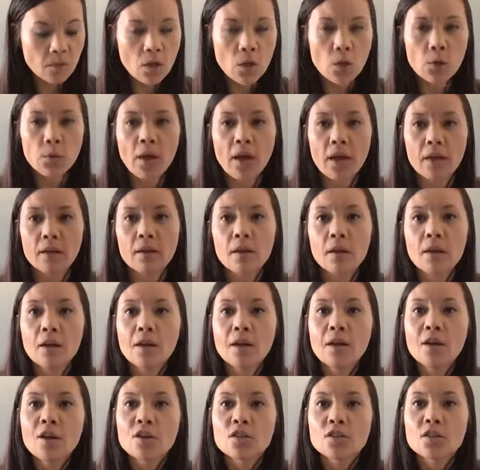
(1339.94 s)
Okay,
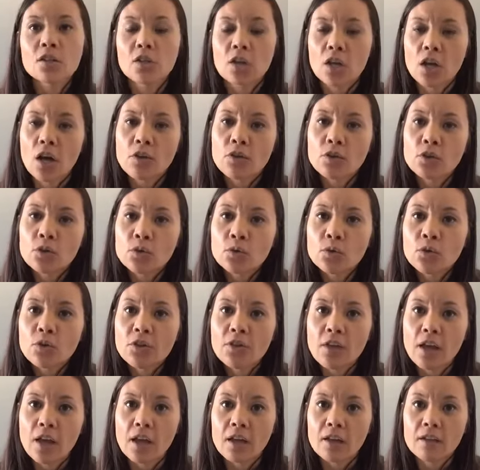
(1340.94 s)
so the other cool
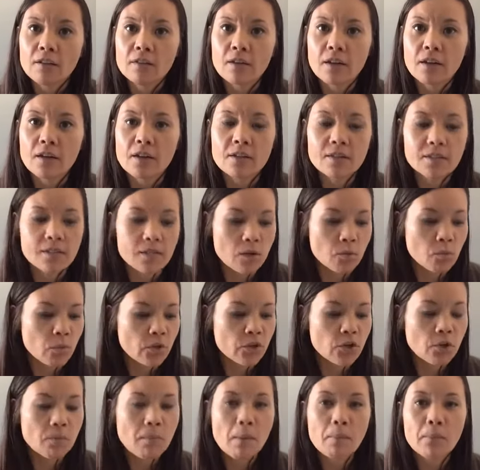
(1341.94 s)
thing, like I said,
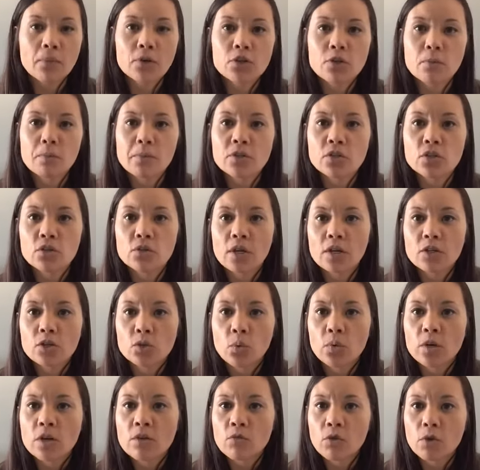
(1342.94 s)
with your membership is you get
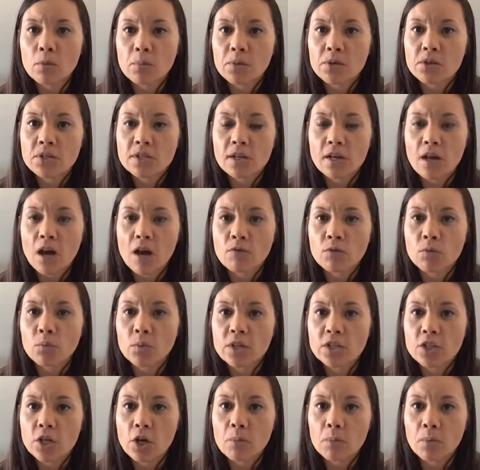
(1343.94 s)
24% off
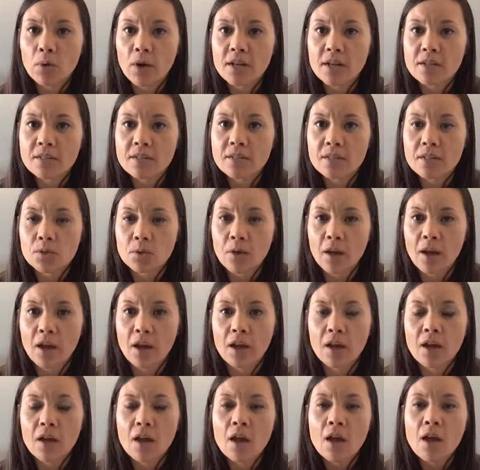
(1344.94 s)
retail prices,
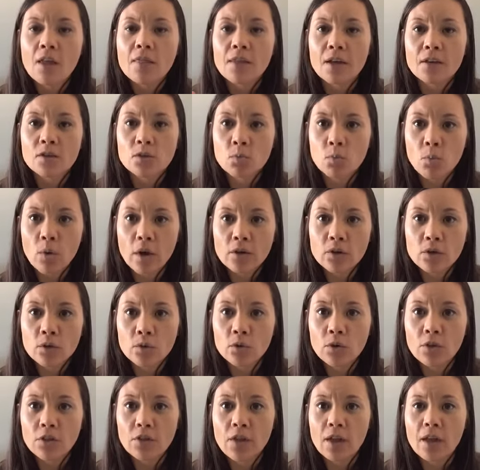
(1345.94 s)
okay? That's one
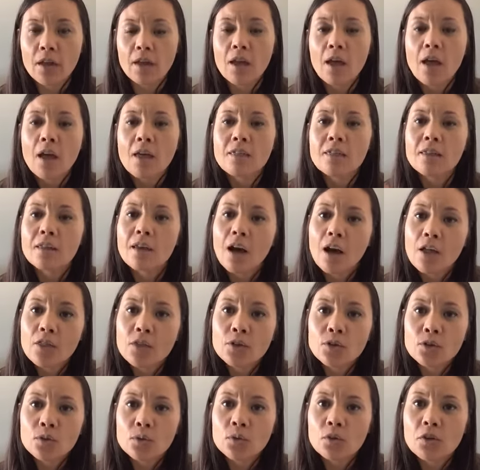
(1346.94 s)
cool thing. The
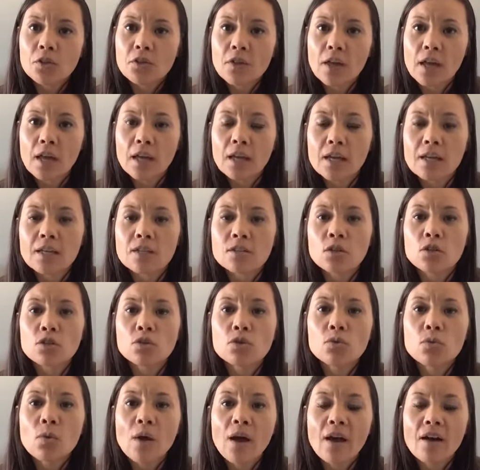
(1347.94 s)
other cool thing is
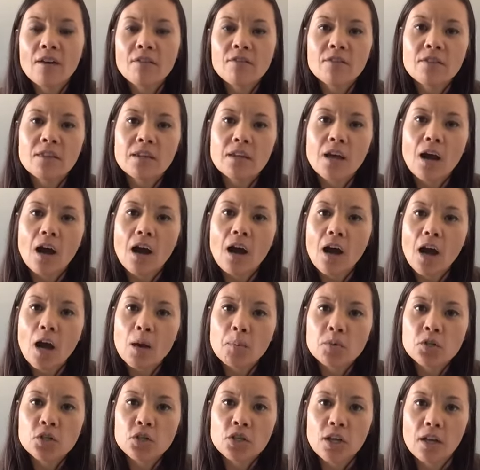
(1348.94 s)
you have the
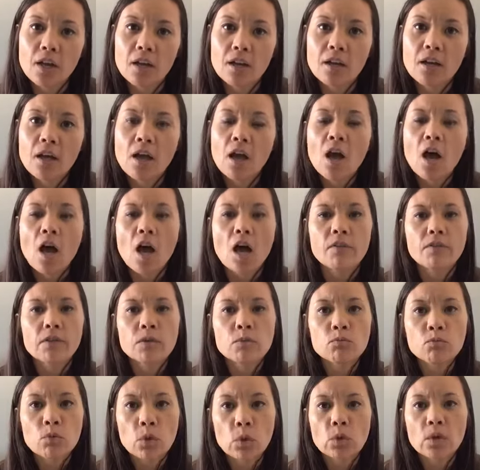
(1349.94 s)
option of
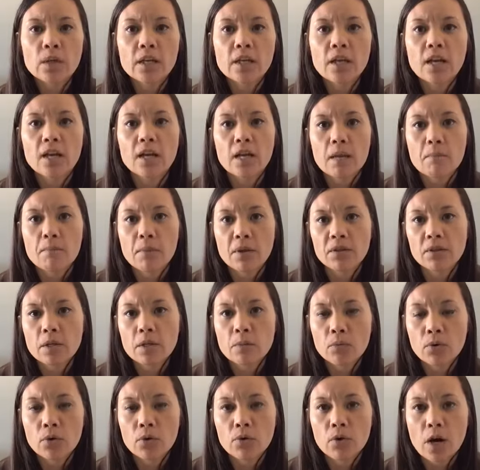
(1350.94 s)
enrolling in a monthly
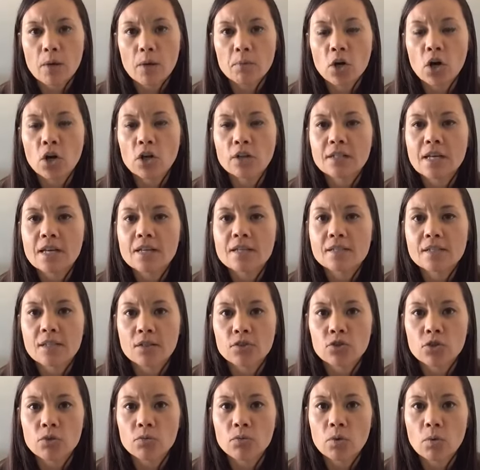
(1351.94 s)
program called
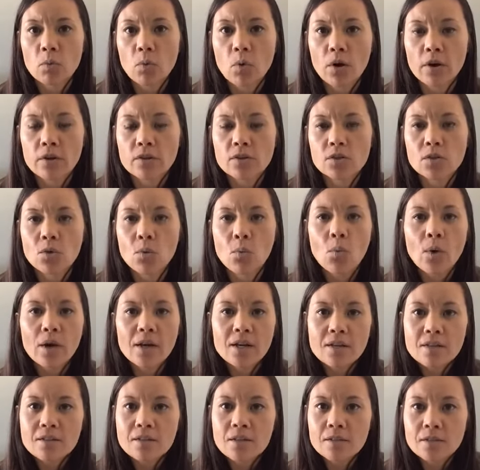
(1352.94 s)
Essential Rewards. So
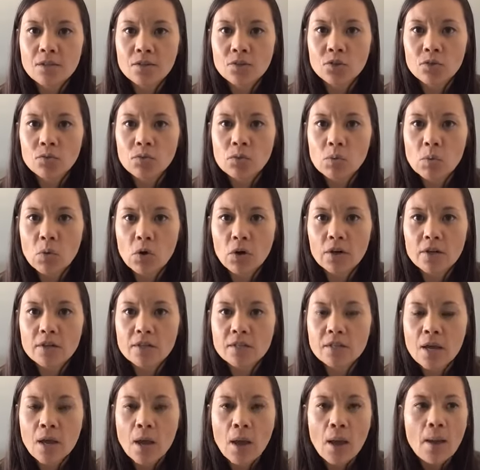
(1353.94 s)
what is Essential
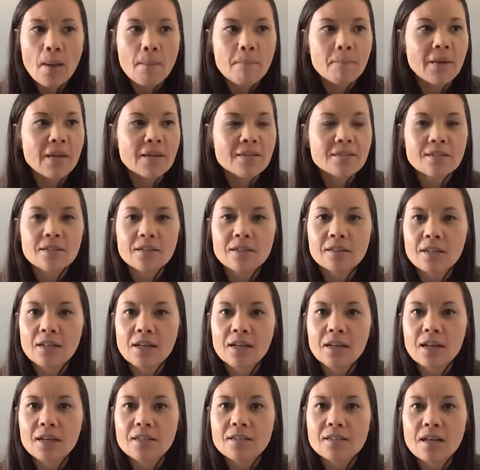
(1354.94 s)
Rewards?
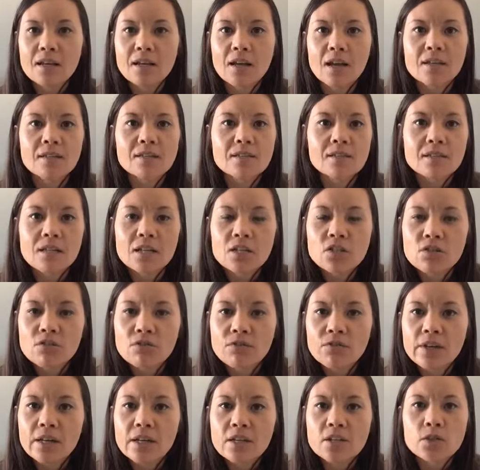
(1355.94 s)
Basically, it's like a Stitch
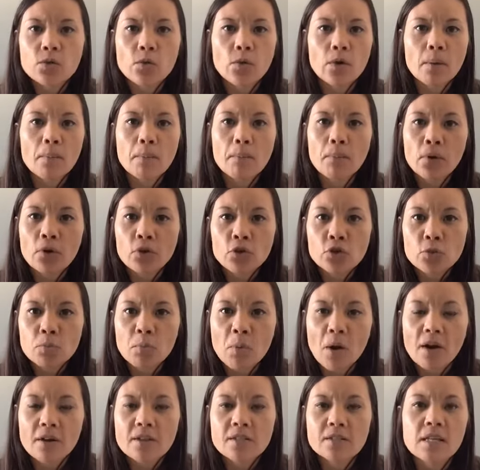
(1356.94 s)
Fix or a
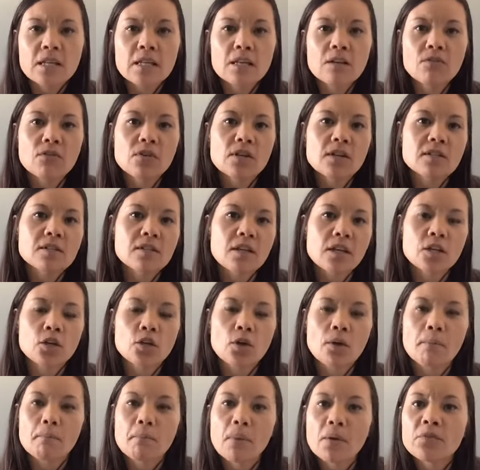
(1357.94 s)
Birchbox. Think of it as like
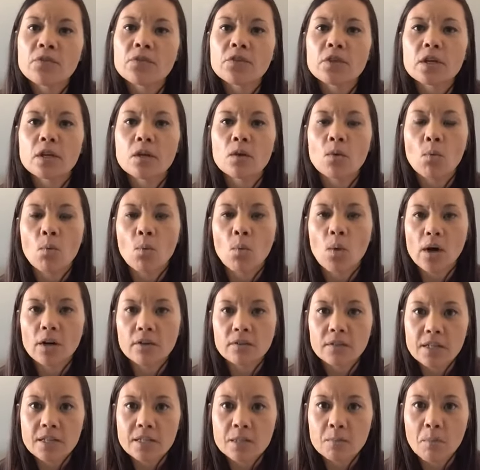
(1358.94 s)
your monthly
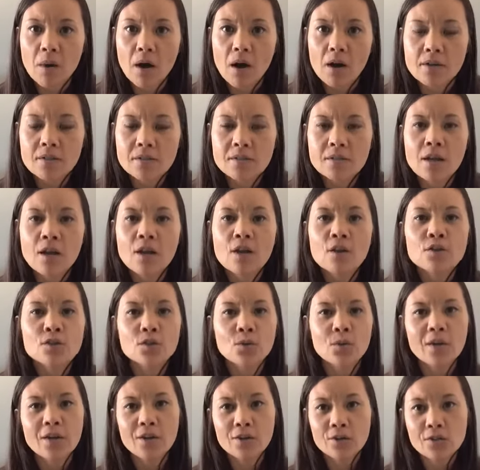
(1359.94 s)
wellness box.
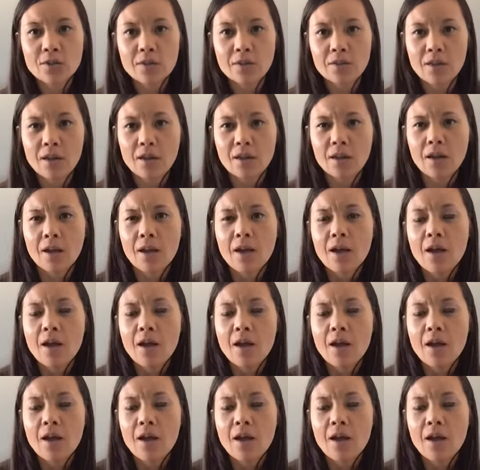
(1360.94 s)
So here's the thing.